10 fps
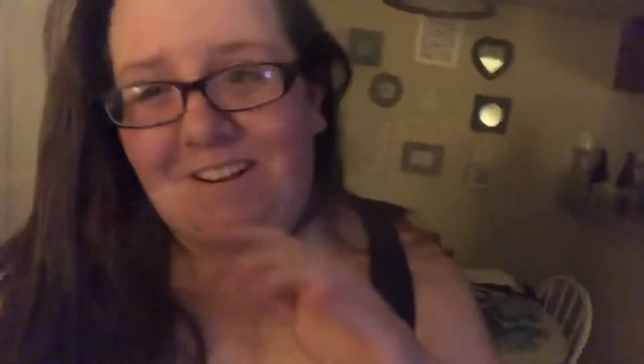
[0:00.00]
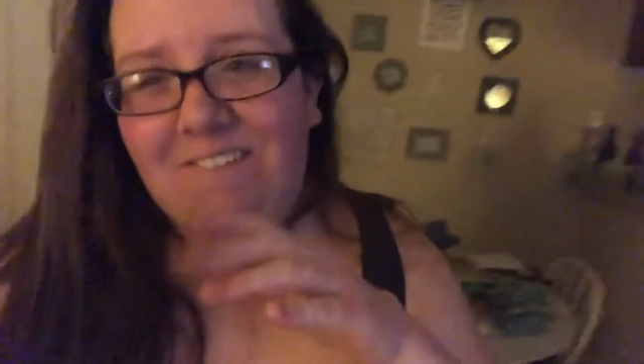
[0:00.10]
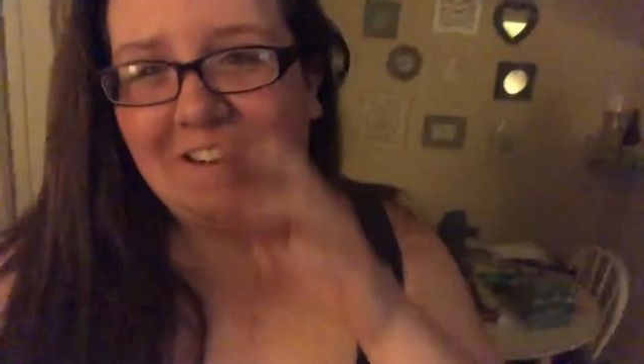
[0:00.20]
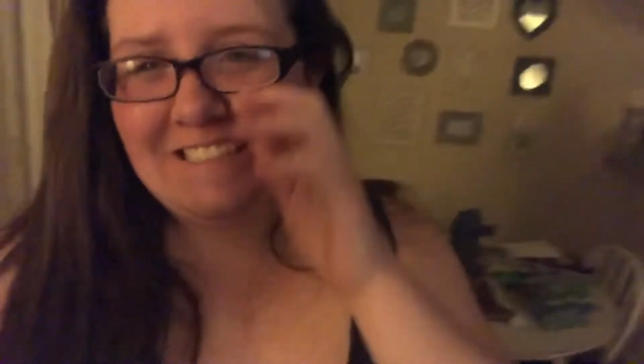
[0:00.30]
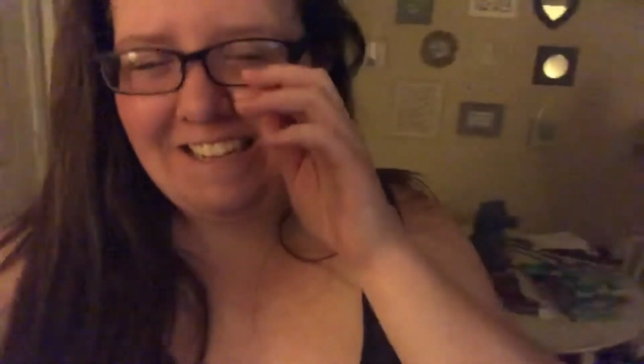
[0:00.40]

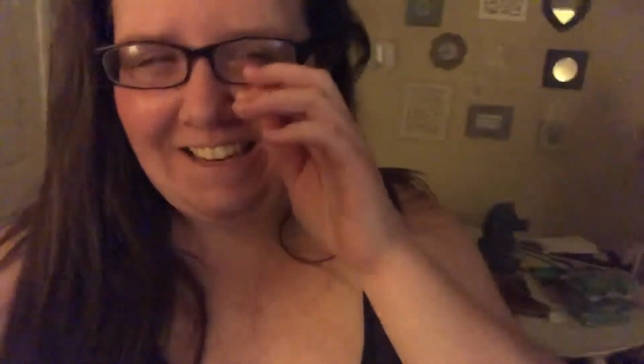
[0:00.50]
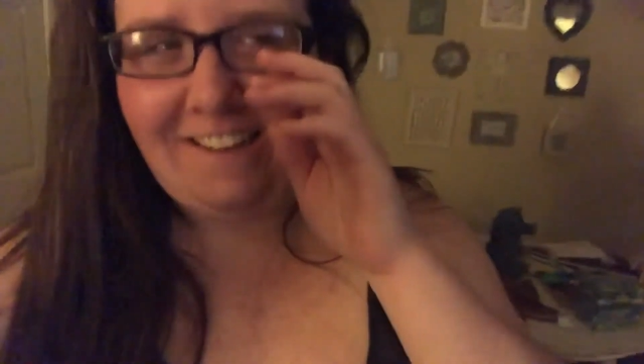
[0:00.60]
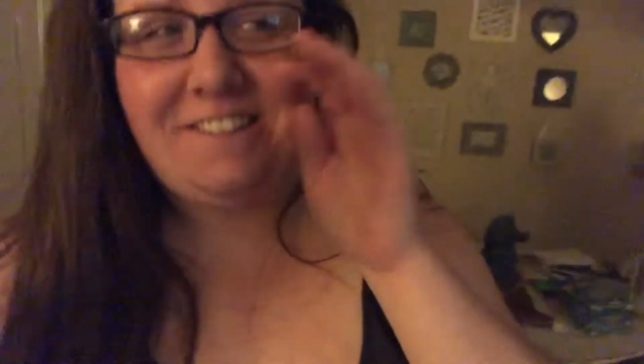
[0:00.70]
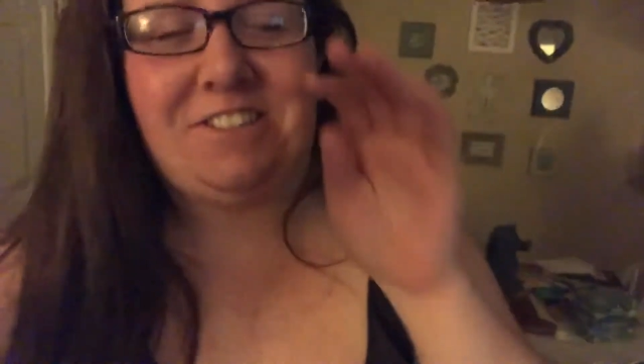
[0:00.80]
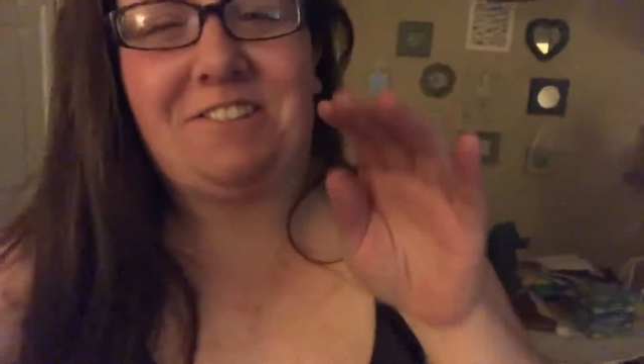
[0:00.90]
I'm gonna tell
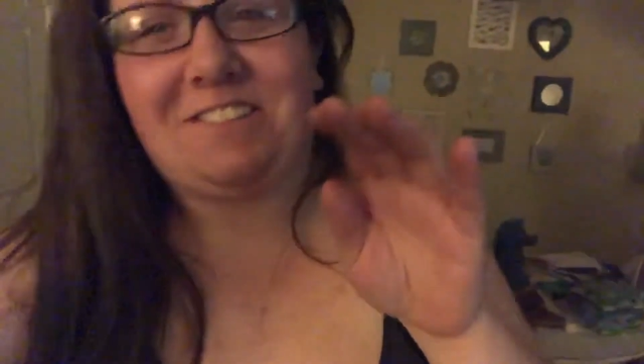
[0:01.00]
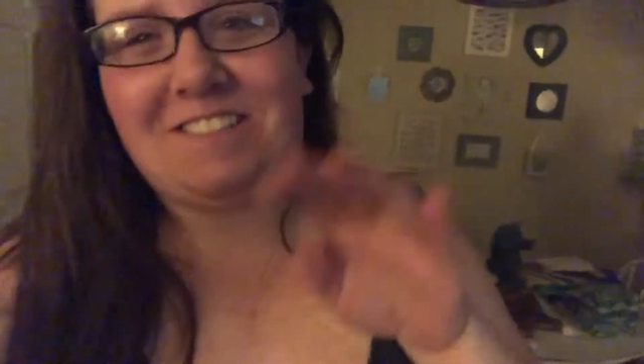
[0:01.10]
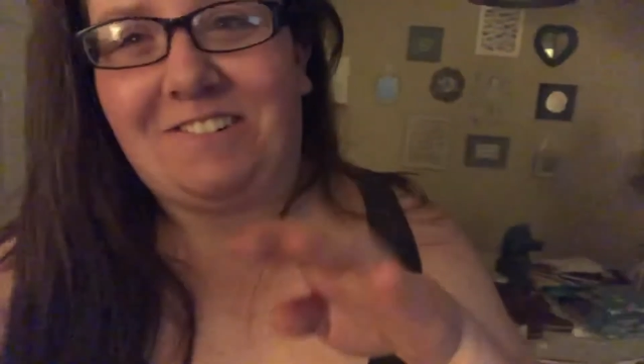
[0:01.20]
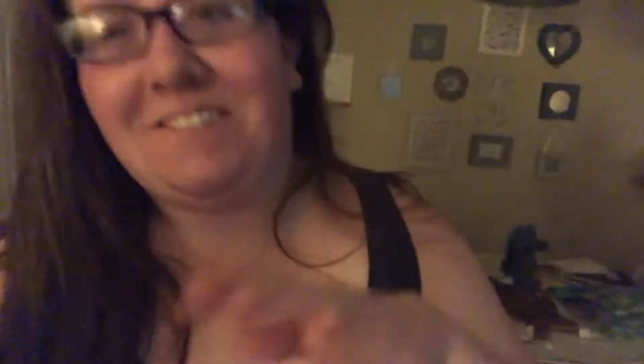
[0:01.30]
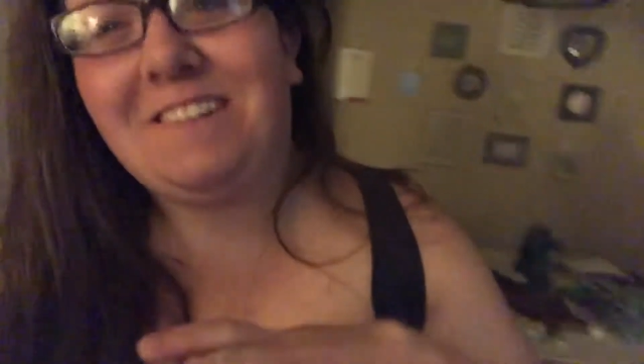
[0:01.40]
y'all a joke.
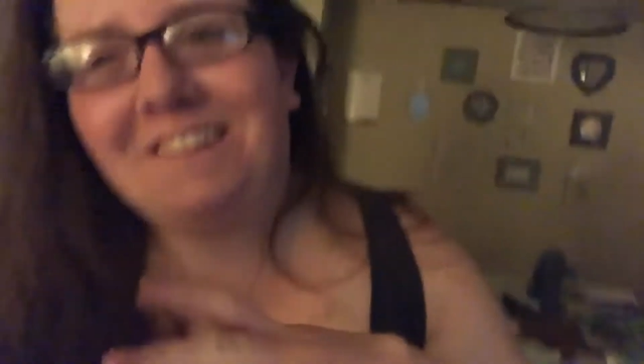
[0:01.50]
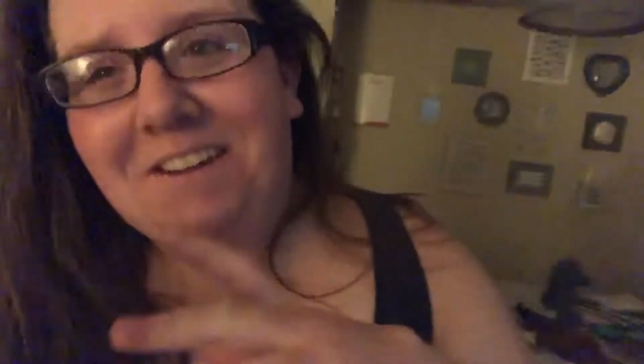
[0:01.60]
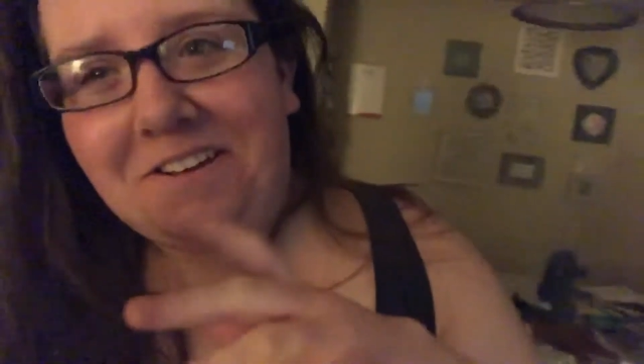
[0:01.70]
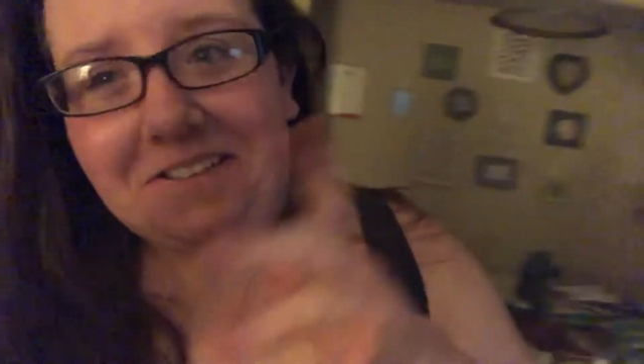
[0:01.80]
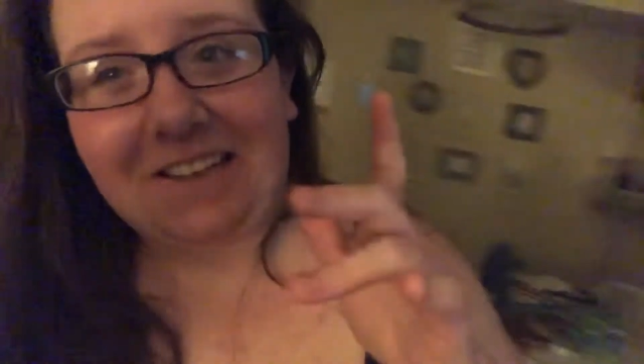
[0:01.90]
So
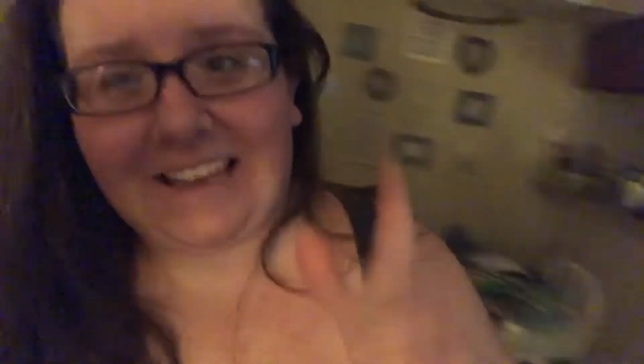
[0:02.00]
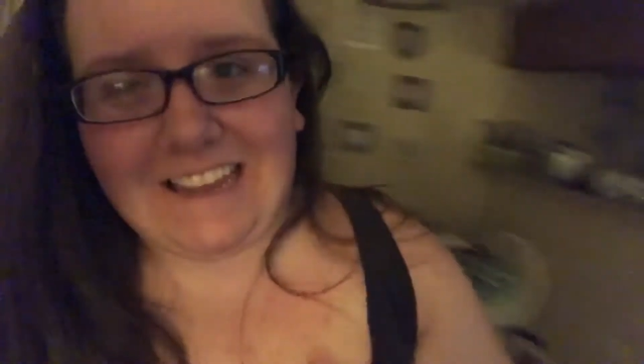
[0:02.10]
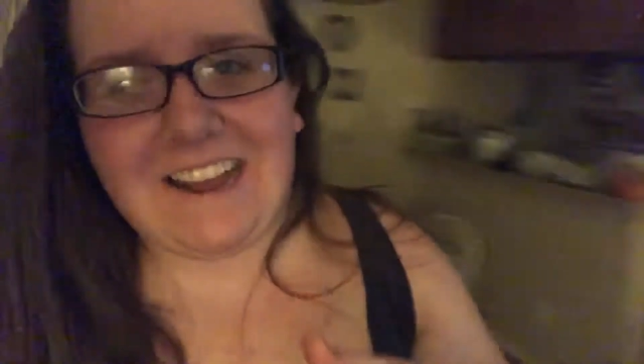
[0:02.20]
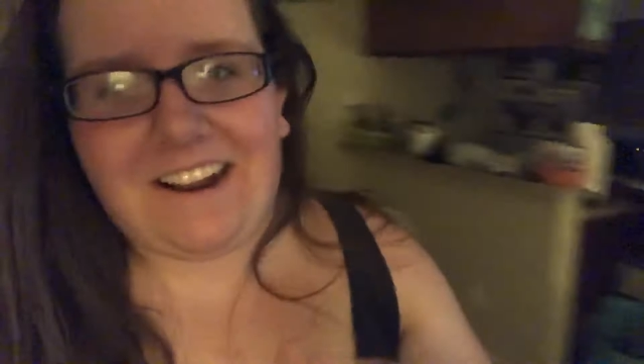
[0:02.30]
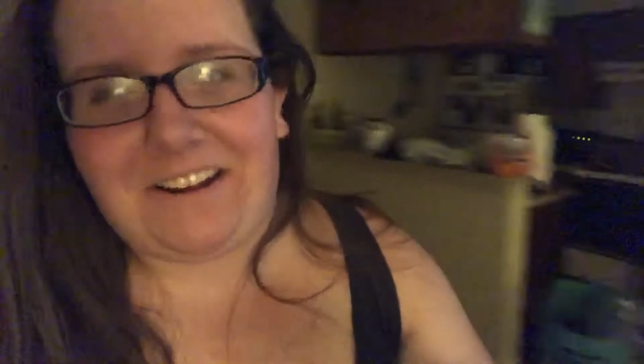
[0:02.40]

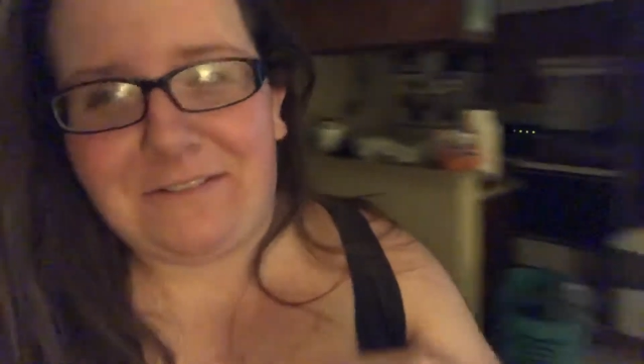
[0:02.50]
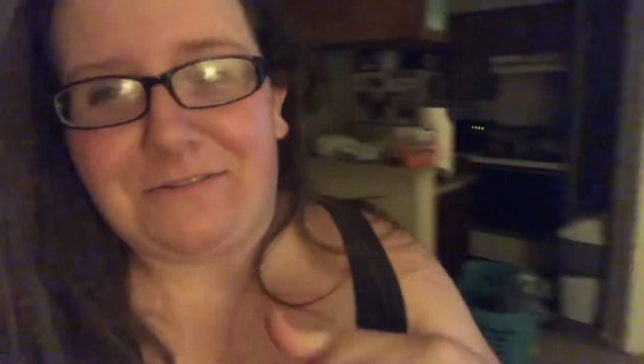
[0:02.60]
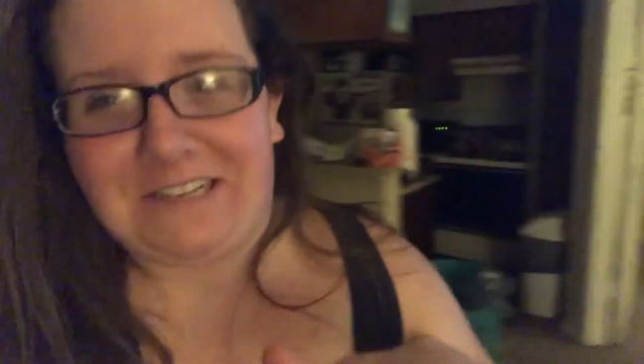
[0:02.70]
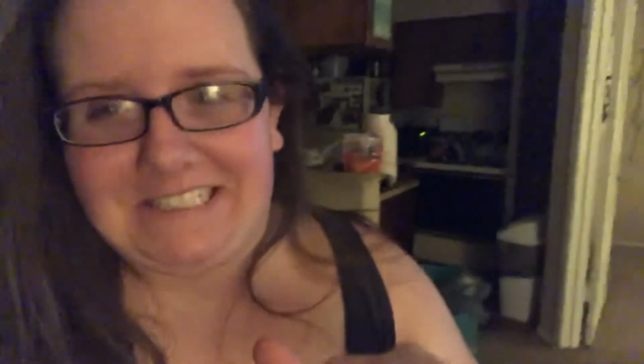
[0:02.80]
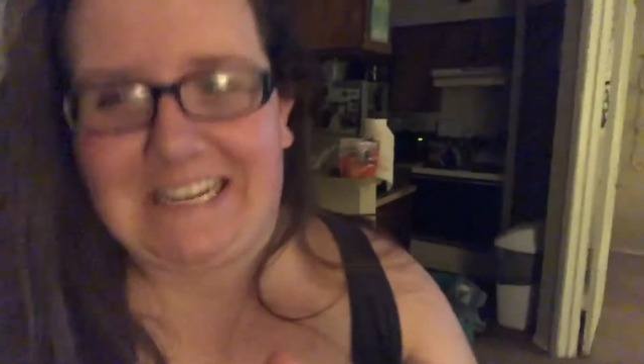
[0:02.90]
he got all
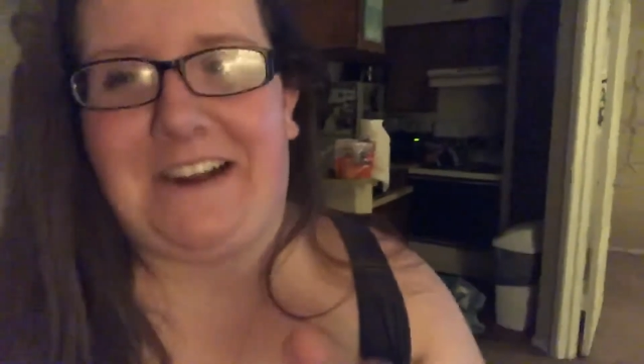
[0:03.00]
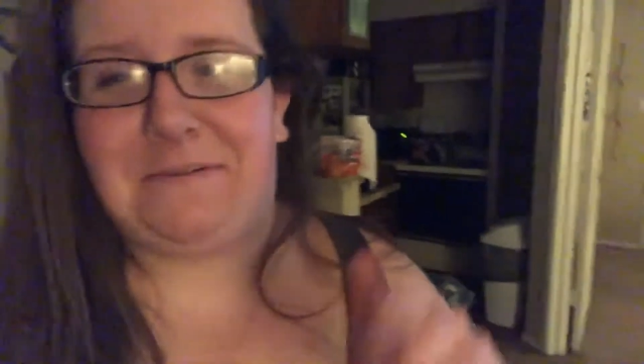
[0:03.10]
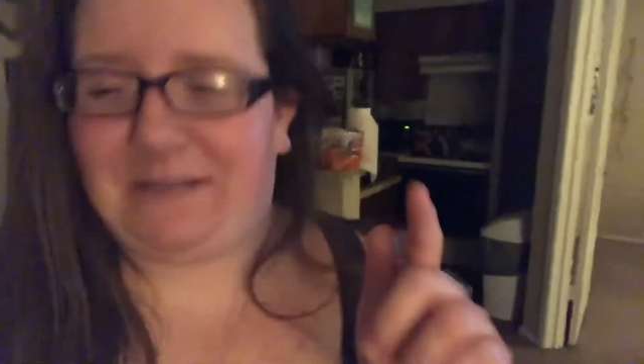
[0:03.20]
freaked out